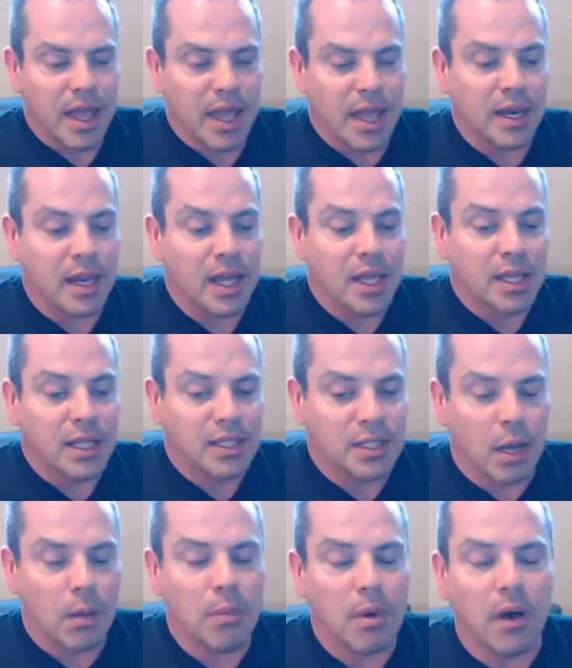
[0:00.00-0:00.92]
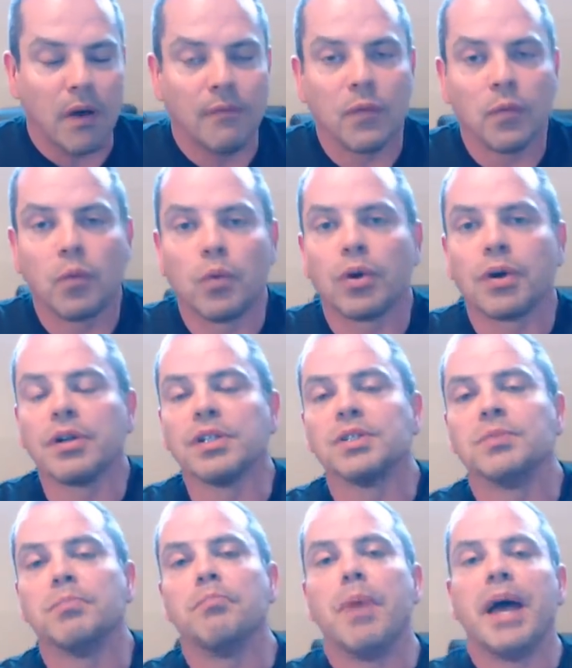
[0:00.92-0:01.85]
And some of the
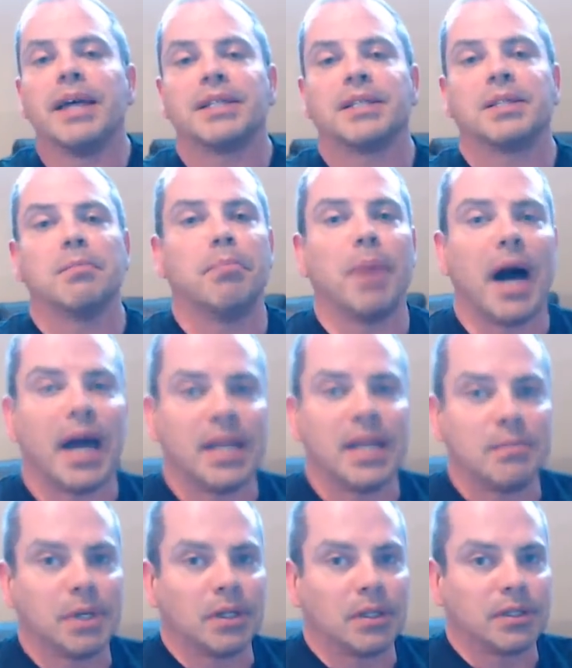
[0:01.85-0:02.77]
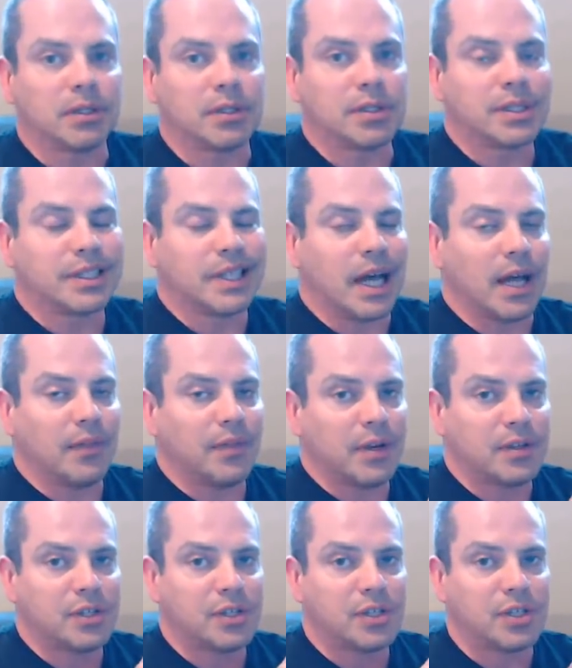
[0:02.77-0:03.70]
world's best bodybuilders got
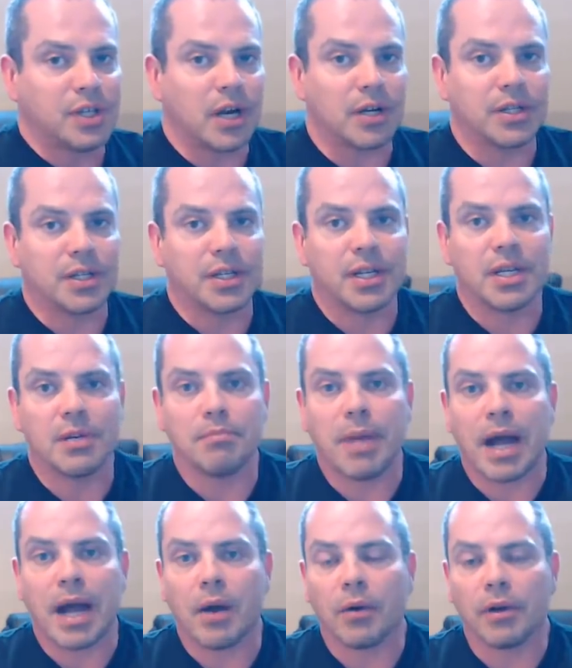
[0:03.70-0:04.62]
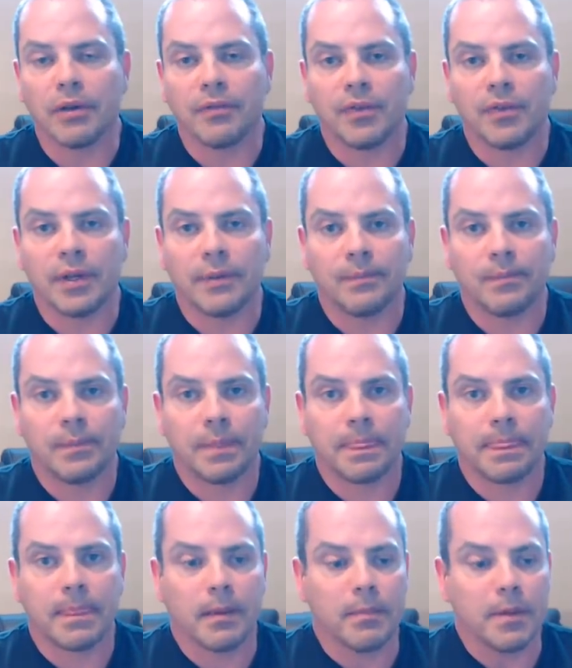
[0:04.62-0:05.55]
their start in powerlifting.
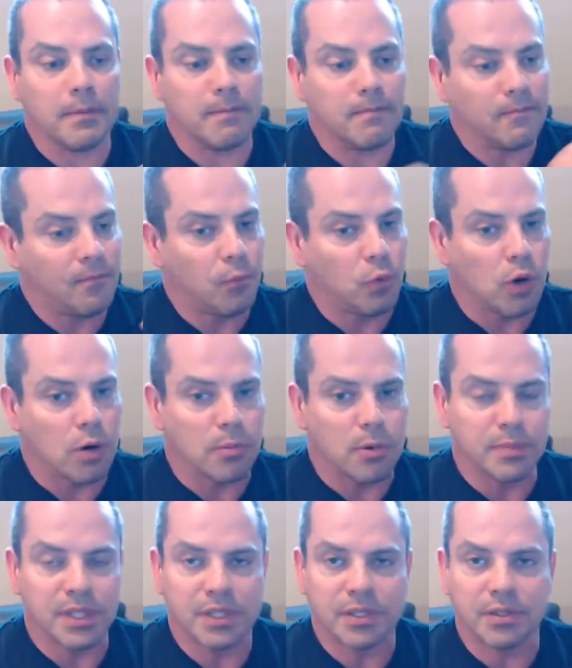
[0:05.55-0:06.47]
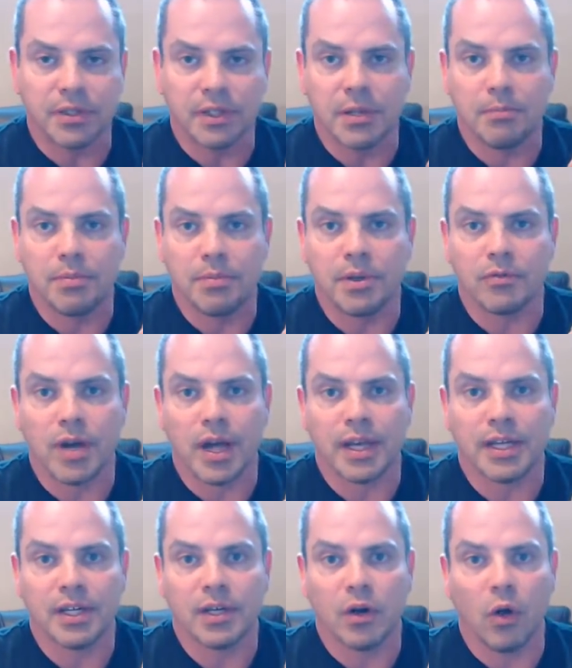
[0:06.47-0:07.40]
I mean, former Mr. Olympia
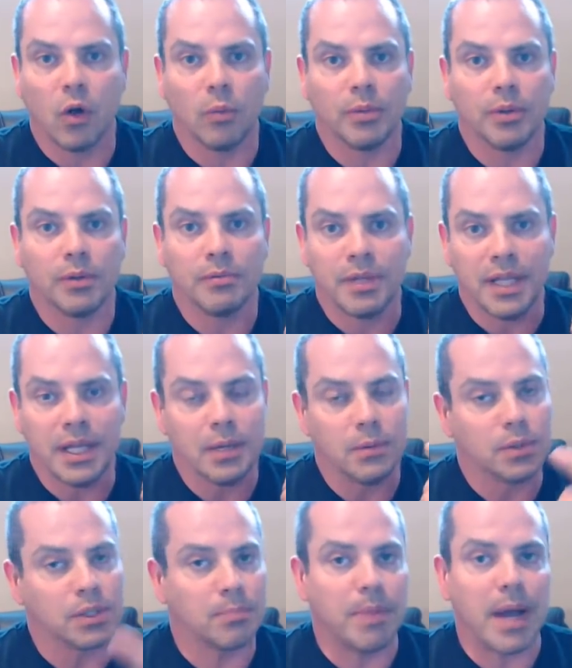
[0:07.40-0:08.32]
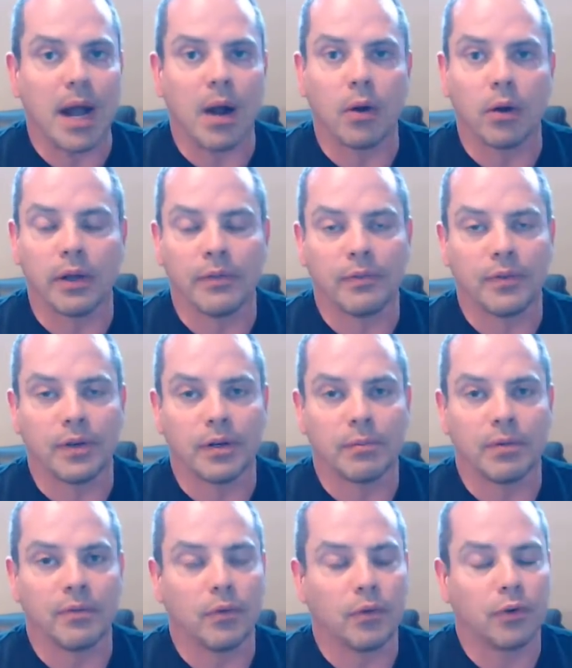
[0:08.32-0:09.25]
Ronnie Coleman, he was a
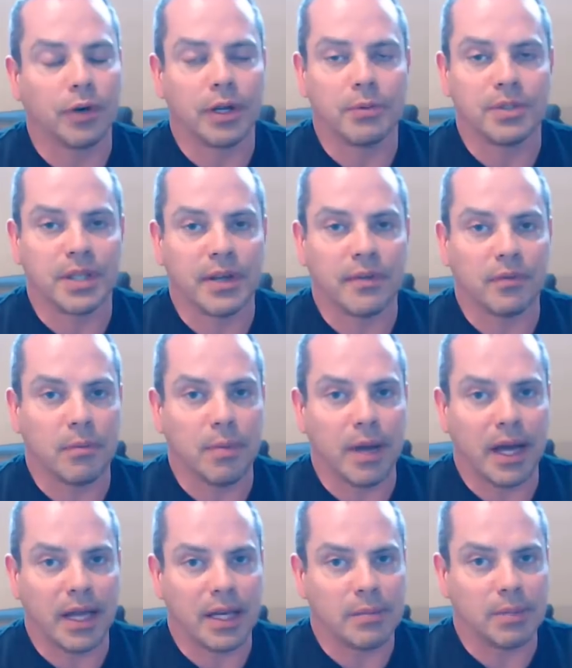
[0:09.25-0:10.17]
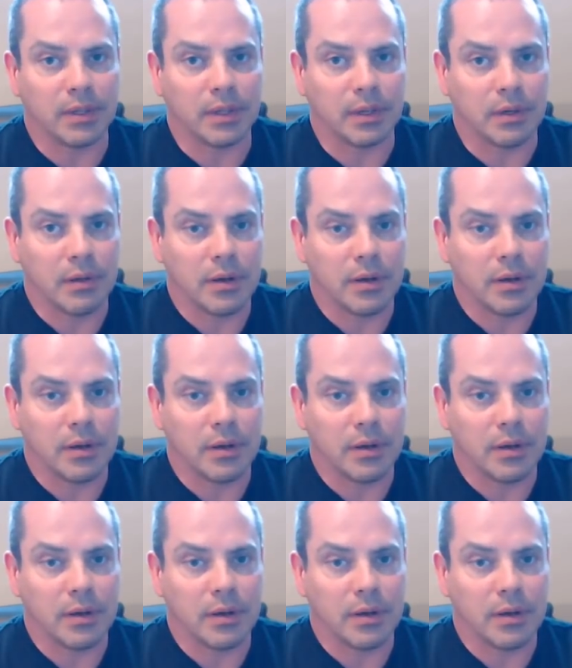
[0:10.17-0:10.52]
powerlifter before he was ever a bodybuilder.